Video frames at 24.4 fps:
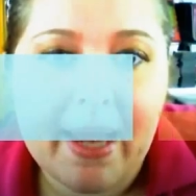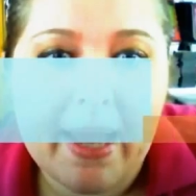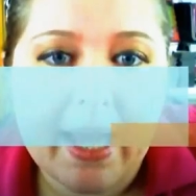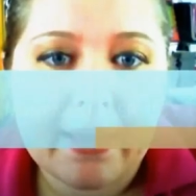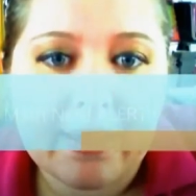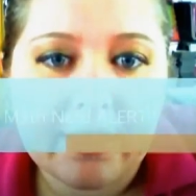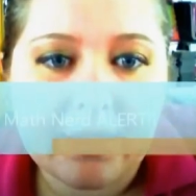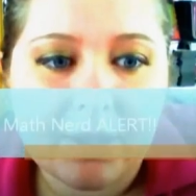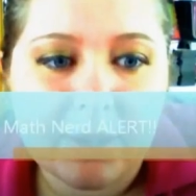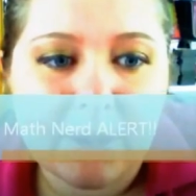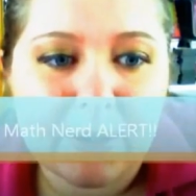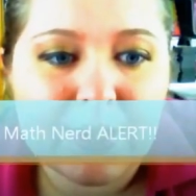
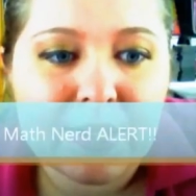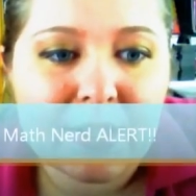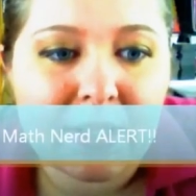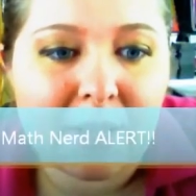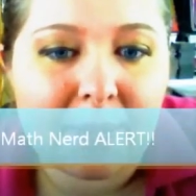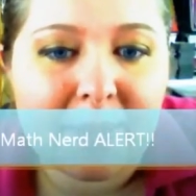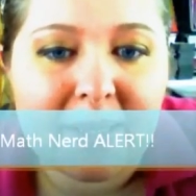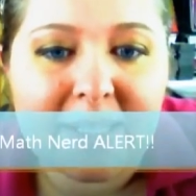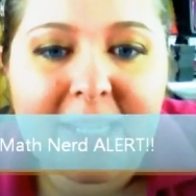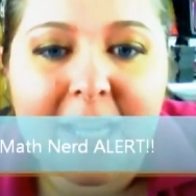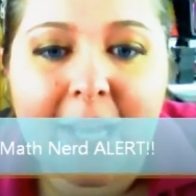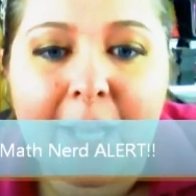math nerd, so
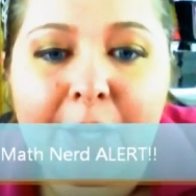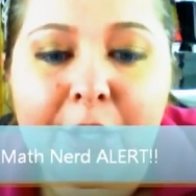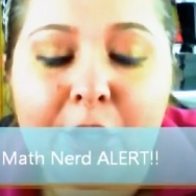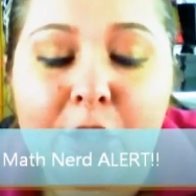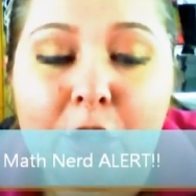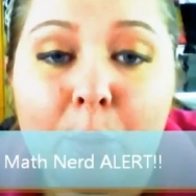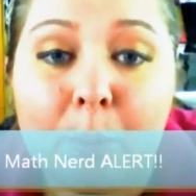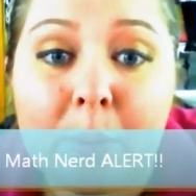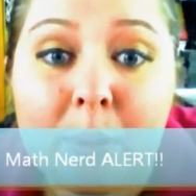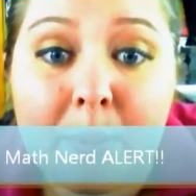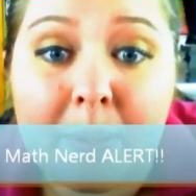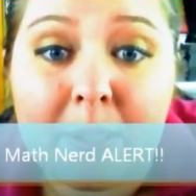let me tell you
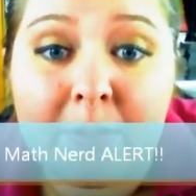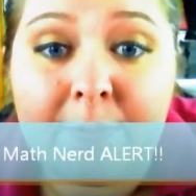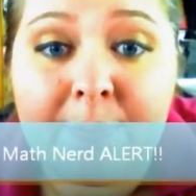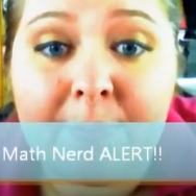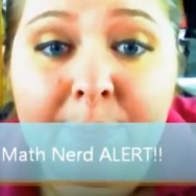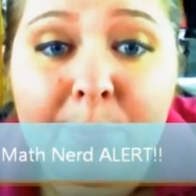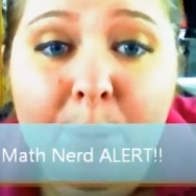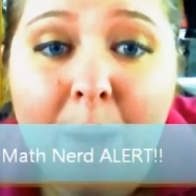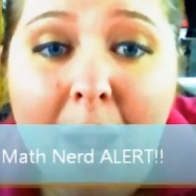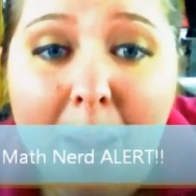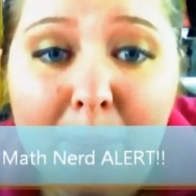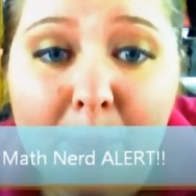a little bit
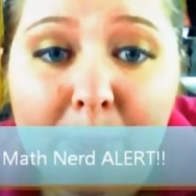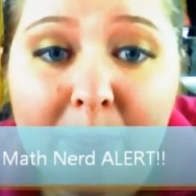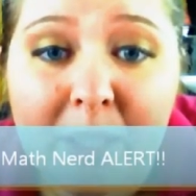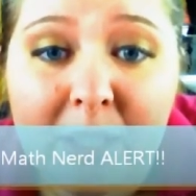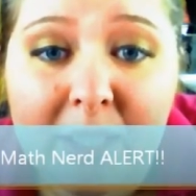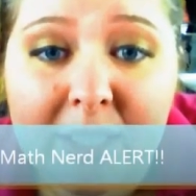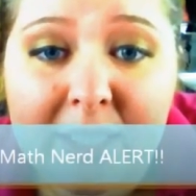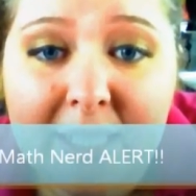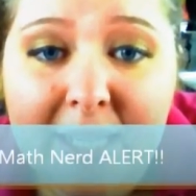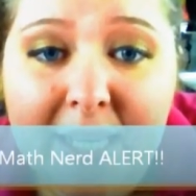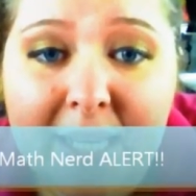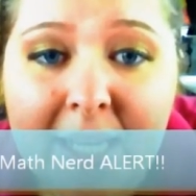of
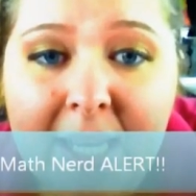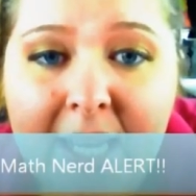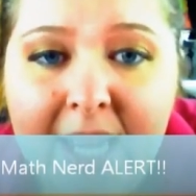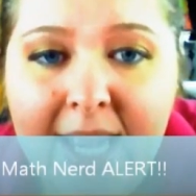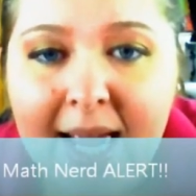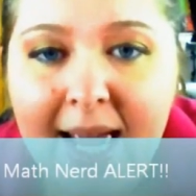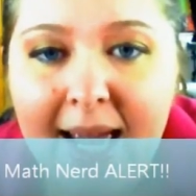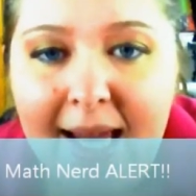probability.